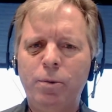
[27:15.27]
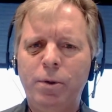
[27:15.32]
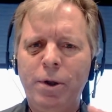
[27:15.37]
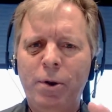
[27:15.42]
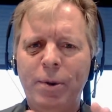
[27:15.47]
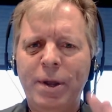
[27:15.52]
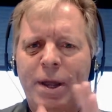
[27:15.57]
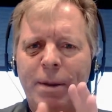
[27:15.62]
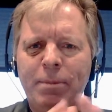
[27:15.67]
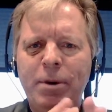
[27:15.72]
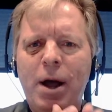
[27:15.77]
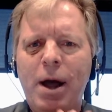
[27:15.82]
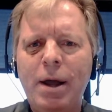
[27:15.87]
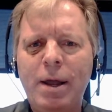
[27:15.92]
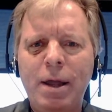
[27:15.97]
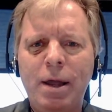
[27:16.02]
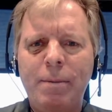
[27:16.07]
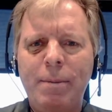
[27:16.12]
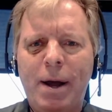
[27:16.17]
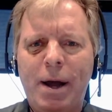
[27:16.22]
you know, we keep
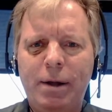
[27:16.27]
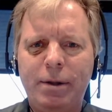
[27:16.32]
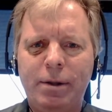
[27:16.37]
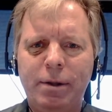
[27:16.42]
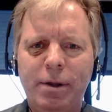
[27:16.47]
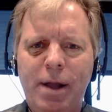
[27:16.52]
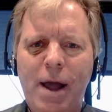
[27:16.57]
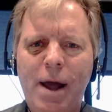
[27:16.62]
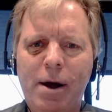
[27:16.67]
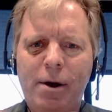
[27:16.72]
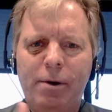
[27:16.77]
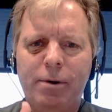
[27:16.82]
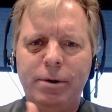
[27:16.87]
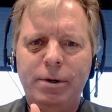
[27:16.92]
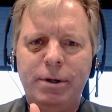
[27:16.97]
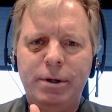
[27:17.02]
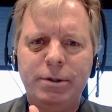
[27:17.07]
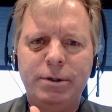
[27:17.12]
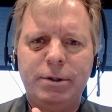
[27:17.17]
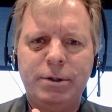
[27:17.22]
talking about how
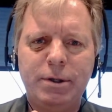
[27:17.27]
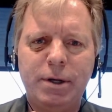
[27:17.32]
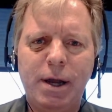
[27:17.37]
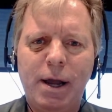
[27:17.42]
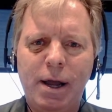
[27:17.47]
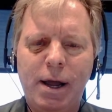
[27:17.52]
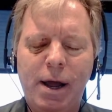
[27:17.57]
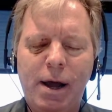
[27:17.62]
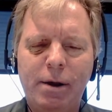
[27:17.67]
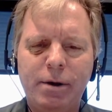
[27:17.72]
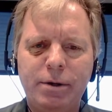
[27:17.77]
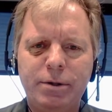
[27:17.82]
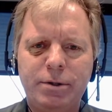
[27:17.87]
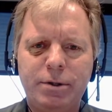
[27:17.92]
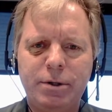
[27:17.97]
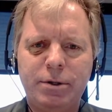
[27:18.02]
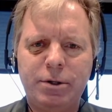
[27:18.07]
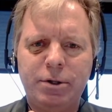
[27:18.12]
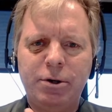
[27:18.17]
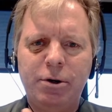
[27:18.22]
does how
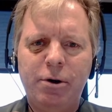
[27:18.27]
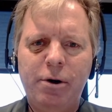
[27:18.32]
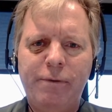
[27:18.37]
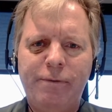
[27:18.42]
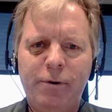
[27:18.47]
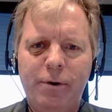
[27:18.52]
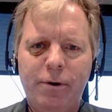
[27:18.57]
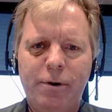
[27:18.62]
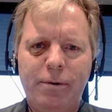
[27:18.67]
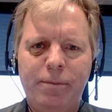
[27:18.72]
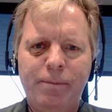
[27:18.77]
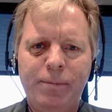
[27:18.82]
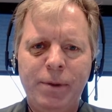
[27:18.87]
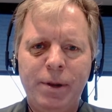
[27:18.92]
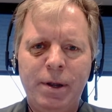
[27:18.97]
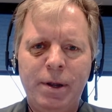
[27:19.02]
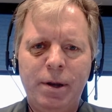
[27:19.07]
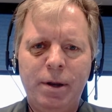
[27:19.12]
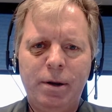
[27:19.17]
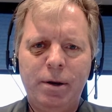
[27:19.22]
does the server
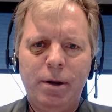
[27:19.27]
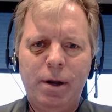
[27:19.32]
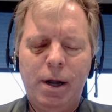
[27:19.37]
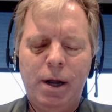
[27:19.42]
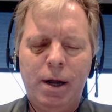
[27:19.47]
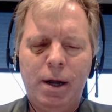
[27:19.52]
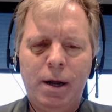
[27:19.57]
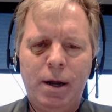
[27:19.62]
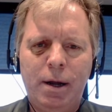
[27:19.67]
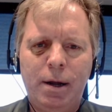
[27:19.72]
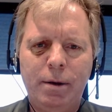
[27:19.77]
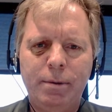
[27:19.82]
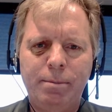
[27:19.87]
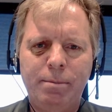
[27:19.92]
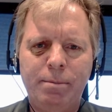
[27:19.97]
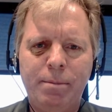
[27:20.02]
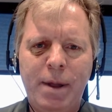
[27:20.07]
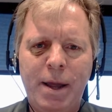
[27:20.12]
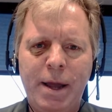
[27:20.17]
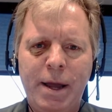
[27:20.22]
uh,
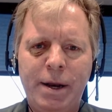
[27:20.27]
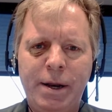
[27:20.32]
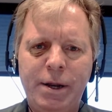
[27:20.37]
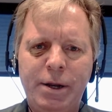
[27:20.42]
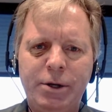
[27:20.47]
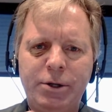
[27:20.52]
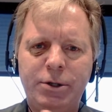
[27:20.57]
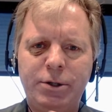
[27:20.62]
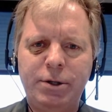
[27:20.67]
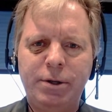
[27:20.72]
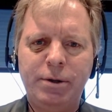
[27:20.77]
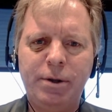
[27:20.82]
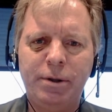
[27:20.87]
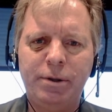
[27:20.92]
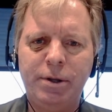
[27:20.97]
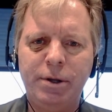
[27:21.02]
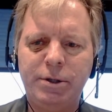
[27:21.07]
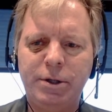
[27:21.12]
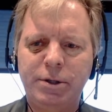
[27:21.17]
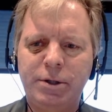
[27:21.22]
manage
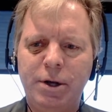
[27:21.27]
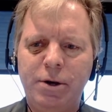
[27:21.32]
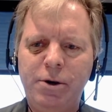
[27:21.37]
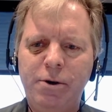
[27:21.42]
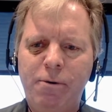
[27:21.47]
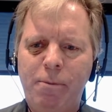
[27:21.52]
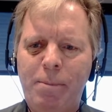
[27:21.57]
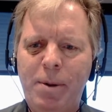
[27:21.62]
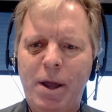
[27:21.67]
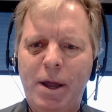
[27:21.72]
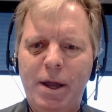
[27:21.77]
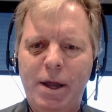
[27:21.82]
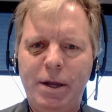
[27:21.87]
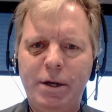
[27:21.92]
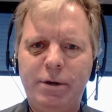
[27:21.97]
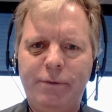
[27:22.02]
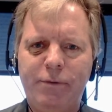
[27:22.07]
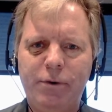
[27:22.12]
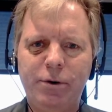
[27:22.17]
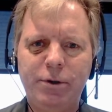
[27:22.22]
that this is a new
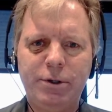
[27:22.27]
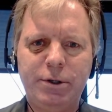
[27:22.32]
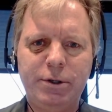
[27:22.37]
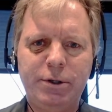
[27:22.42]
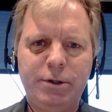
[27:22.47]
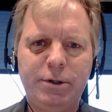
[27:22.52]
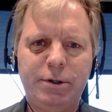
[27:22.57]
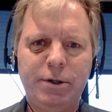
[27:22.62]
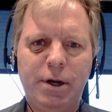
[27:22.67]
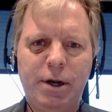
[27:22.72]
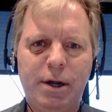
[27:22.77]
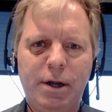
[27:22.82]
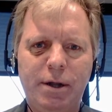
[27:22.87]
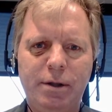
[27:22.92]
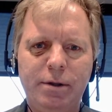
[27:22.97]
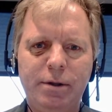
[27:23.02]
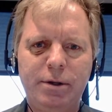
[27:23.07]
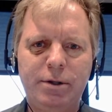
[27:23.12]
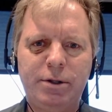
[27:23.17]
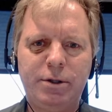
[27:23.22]
page versus
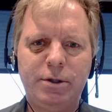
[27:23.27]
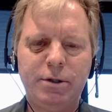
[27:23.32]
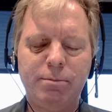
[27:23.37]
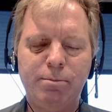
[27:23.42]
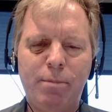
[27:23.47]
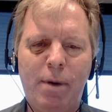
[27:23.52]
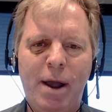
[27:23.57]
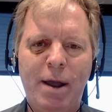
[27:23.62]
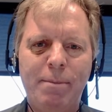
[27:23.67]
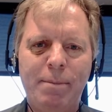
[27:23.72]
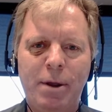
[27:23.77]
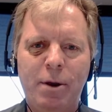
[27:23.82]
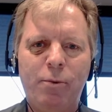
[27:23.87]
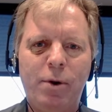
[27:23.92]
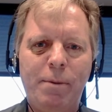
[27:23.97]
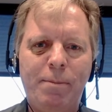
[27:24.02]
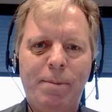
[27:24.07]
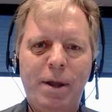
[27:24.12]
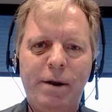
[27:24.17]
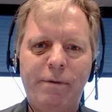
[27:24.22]
uh, this might be a
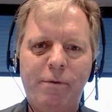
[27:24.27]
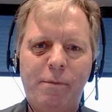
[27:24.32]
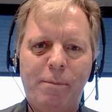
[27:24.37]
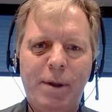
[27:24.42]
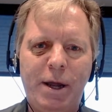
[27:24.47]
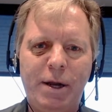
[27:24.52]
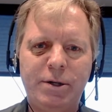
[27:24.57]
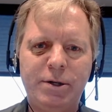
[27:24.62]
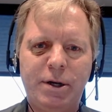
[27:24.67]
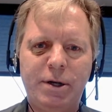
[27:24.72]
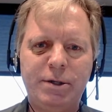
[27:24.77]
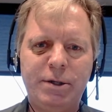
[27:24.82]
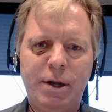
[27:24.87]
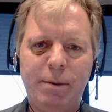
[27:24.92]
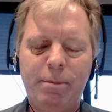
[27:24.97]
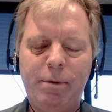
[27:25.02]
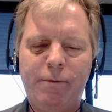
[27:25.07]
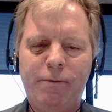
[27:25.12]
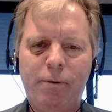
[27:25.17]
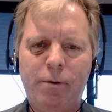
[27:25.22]
repeat of a page that I
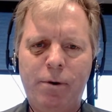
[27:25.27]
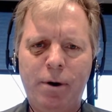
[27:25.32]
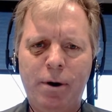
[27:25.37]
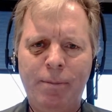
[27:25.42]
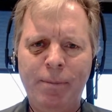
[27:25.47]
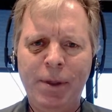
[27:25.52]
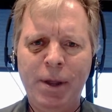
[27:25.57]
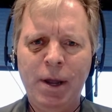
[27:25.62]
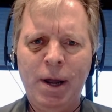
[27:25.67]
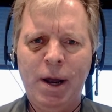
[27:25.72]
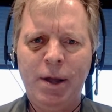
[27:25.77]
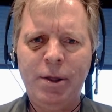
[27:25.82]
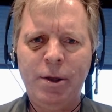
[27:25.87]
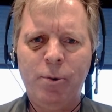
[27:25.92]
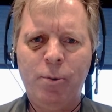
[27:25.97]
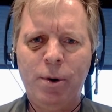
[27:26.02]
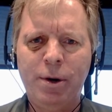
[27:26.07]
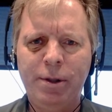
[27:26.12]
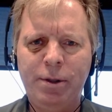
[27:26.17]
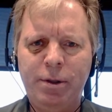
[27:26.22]
sent before. I
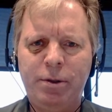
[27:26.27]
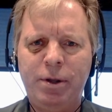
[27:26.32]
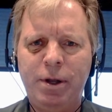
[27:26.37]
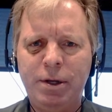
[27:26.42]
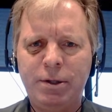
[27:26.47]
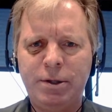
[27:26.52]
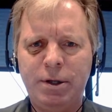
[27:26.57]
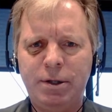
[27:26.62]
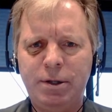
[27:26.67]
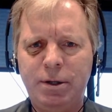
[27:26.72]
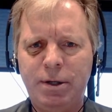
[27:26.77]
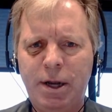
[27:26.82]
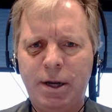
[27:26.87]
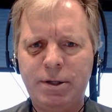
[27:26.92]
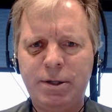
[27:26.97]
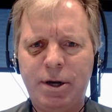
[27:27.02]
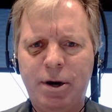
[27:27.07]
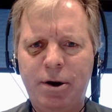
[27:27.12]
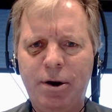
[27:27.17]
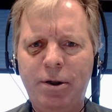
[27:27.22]
think one of the things that
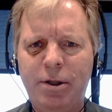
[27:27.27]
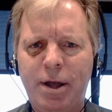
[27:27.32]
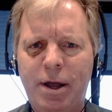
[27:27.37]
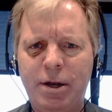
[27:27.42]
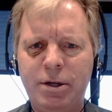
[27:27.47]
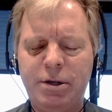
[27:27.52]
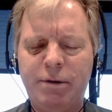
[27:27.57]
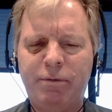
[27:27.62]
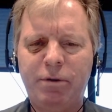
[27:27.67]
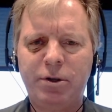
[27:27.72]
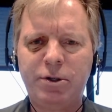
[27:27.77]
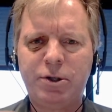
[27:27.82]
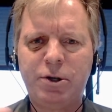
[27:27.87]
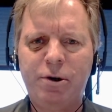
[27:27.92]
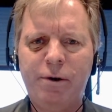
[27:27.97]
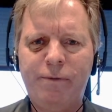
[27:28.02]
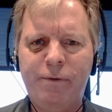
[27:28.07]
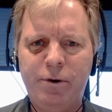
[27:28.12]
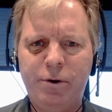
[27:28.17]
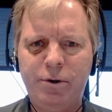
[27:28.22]
takes care of that is if the
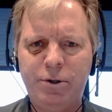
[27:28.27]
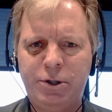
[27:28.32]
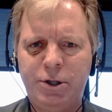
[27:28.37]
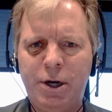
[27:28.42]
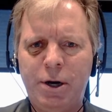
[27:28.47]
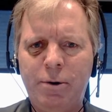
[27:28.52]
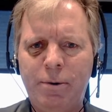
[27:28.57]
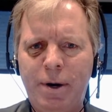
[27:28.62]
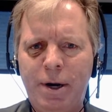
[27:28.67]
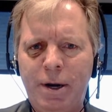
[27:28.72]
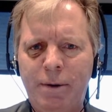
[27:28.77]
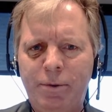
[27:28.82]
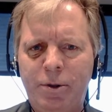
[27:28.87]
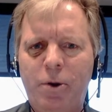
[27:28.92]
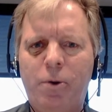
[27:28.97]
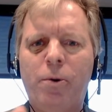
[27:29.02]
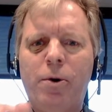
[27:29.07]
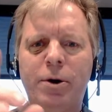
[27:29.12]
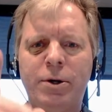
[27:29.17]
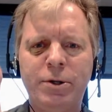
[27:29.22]
server is generating,
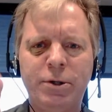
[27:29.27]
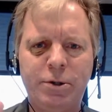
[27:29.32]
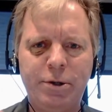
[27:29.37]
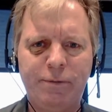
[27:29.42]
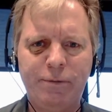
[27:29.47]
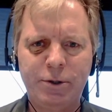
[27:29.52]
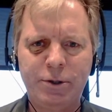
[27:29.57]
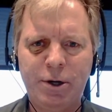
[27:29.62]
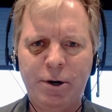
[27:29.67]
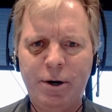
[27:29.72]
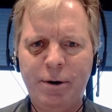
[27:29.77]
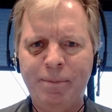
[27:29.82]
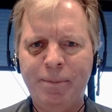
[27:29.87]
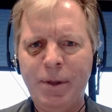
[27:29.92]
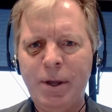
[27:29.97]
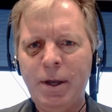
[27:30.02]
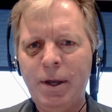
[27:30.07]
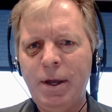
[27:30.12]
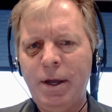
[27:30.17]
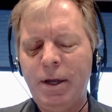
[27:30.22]
the origin server, sorry,
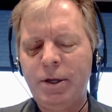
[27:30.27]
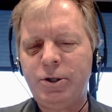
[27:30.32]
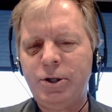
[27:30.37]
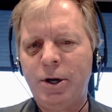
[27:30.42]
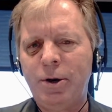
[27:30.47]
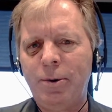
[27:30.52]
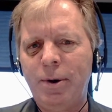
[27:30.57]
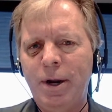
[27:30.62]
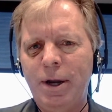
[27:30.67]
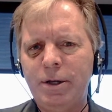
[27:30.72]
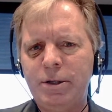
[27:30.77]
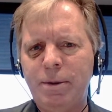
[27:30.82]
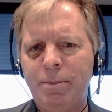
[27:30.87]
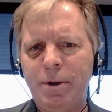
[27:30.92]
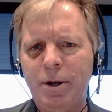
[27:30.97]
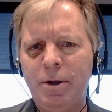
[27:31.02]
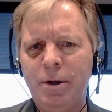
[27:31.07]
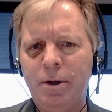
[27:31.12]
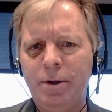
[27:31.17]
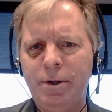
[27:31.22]
is generating mm -hmm.
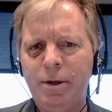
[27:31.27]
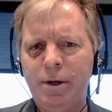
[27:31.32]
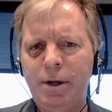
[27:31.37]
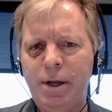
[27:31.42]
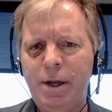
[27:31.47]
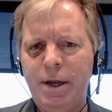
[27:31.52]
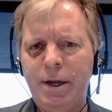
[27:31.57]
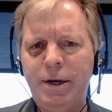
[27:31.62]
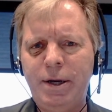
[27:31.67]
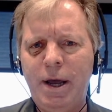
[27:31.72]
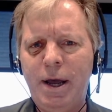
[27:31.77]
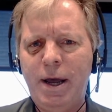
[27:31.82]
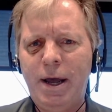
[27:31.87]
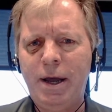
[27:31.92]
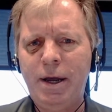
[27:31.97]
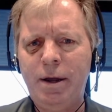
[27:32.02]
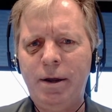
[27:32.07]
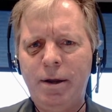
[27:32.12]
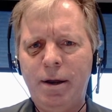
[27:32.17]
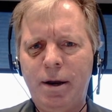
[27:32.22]
something called an E
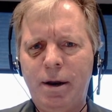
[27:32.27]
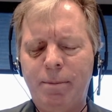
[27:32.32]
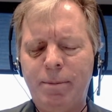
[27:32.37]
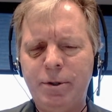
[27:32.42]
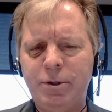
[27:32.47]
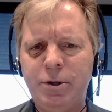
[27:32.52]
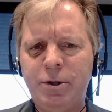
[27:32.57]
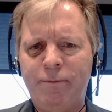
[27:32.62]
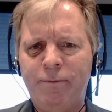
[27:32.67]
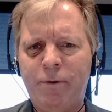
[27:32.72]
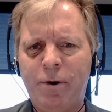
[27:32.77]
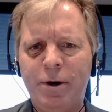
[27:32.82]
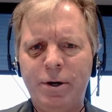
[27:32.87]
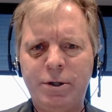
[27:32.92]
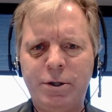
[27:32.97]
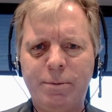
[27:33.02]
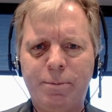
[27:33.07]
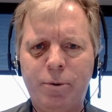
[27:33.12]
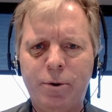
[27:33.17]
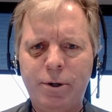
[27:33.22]
tag, and I presume
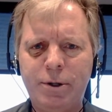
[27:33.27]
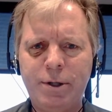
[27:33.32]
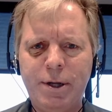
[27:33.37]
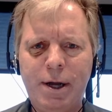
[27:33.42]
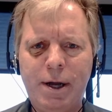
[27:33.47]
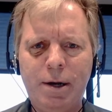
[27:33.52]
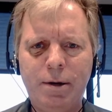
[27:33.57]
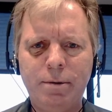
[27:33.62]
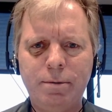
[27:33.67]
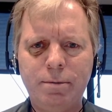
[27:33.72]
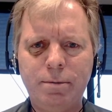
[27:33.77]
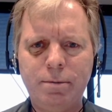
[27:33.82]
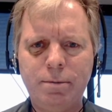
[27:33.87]
Varnish supports that.